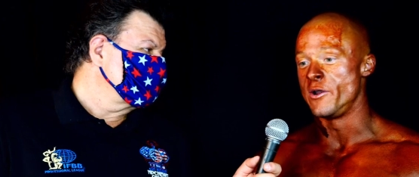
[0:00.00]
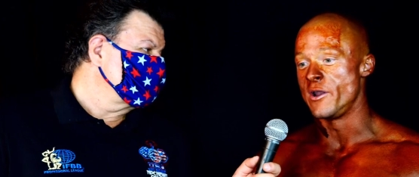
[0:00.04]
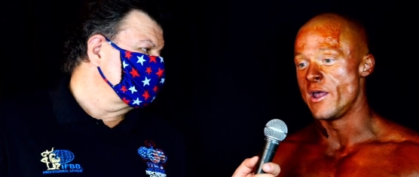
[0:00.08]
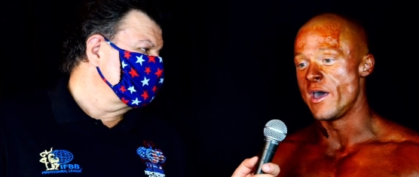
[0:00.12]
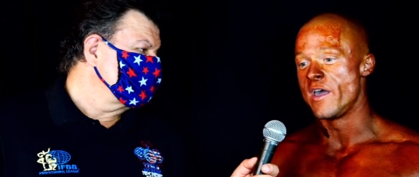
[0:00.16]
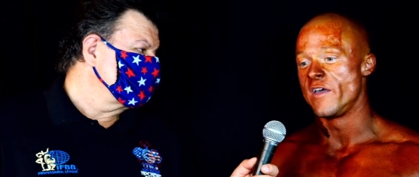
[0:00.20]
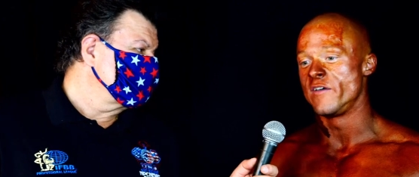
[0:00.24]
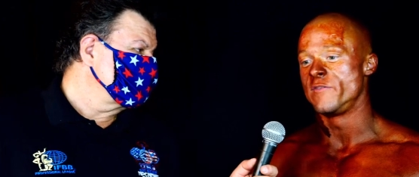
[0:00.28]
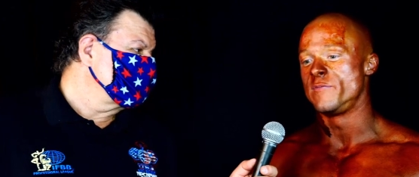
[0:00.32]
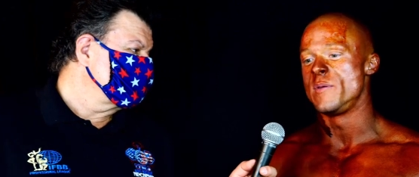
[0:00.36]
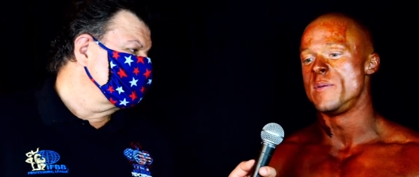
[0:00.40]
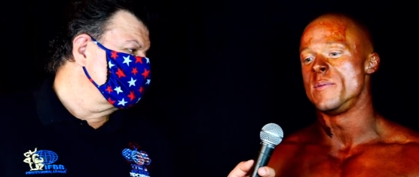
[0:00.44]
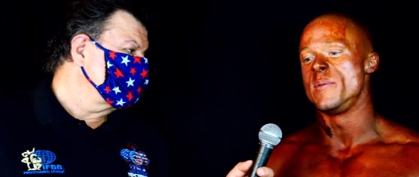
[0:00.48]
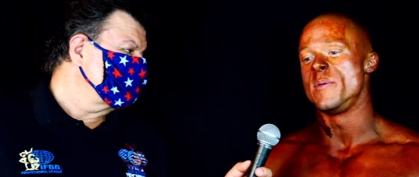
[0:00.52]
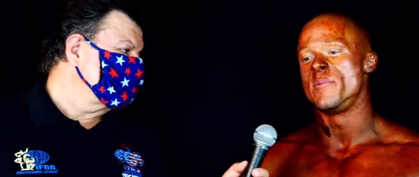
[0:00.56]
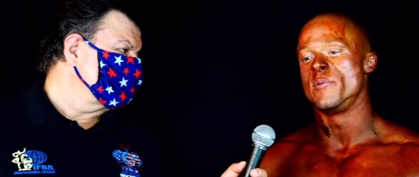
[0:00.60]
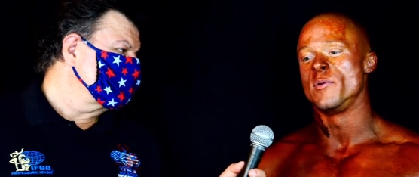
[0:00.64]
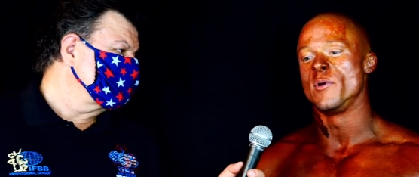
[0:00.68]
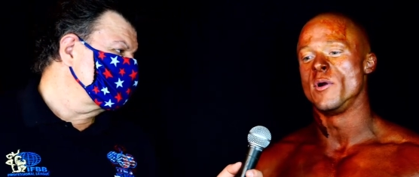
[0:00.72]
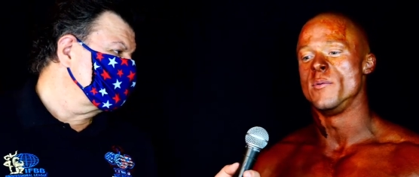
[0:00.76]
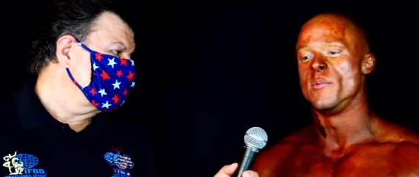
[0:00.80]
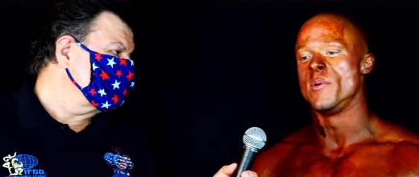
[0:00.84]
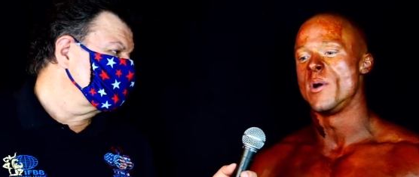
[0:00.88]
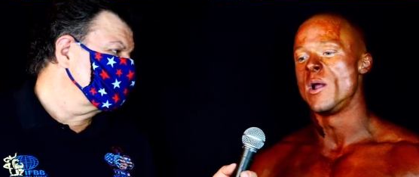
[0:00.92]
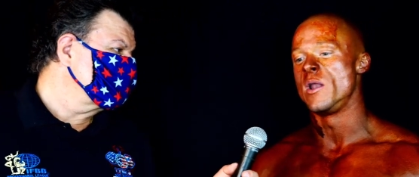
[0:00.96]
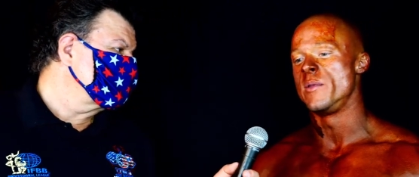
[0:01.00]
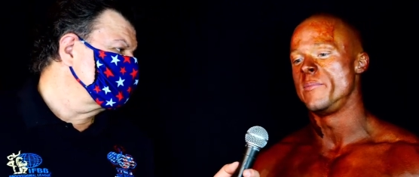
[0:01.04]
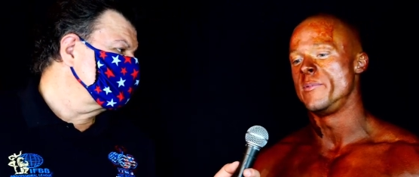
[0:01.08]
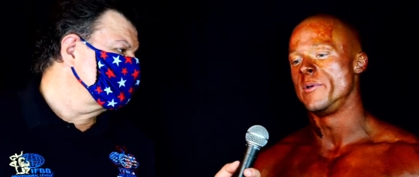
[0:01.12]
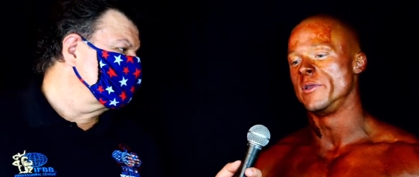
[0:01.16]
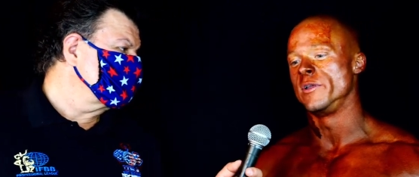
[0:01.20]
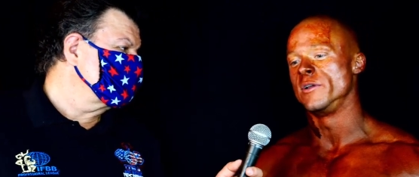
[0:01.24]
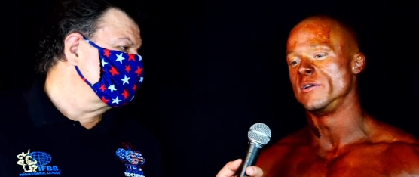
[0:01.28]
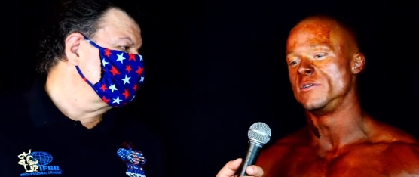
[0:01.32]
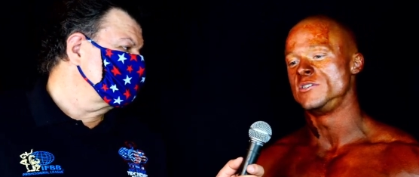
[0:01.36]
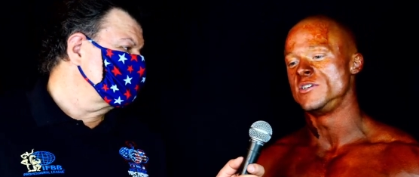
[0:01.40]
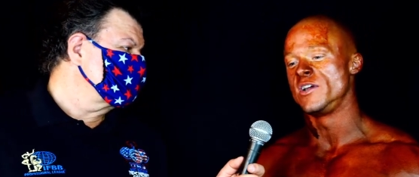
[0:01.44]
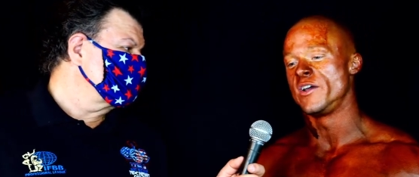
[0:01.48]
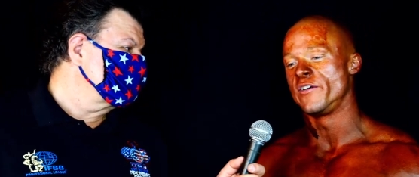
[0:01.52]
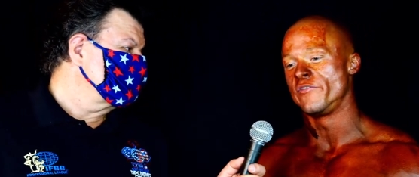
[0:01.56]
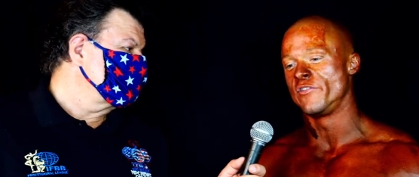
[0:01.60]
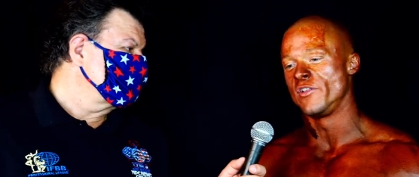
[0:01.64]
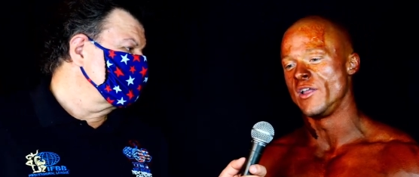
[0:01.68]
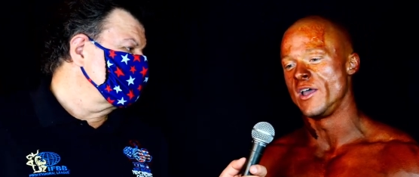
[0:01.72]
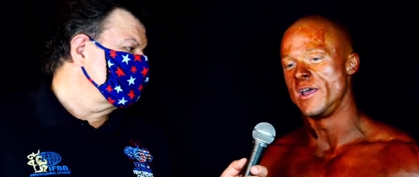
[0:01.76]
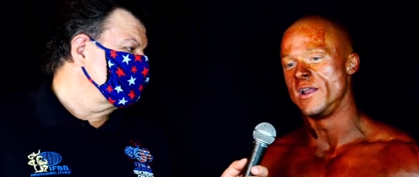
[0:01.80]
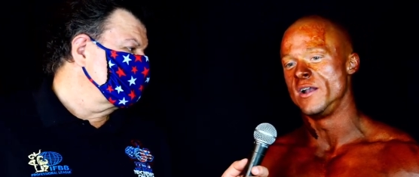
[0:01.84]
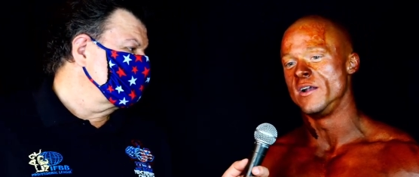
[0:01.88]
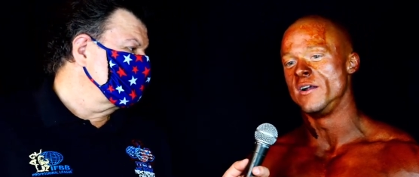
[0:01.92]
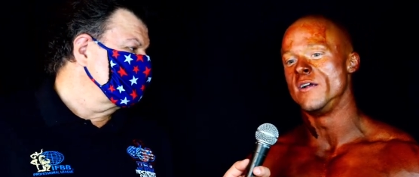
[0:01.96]
Speaker 1: an IFBB pro bodybuilder. Jeff
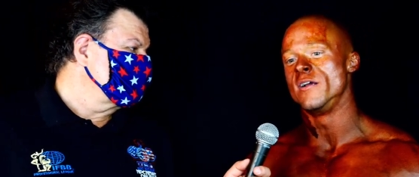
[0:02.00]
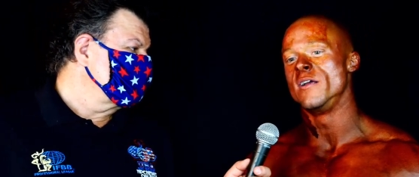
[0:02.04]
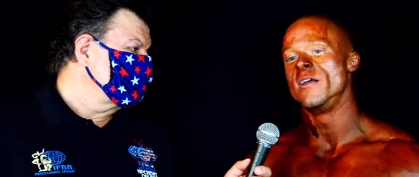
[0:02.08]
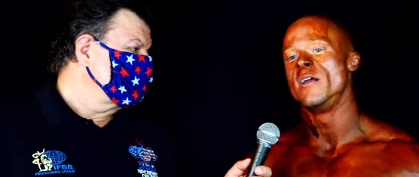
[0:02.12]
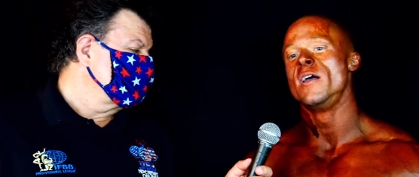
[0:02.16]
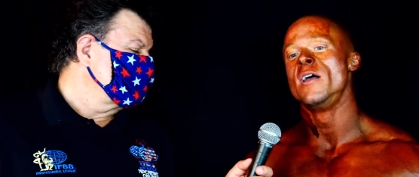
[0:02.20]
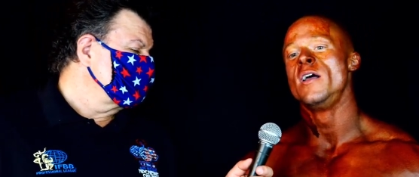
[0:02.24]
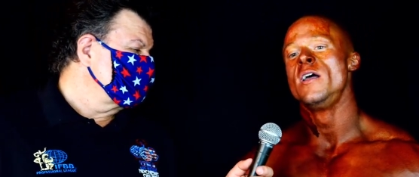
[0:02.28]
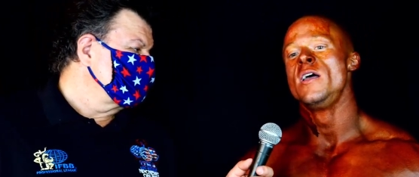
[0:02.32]
Later.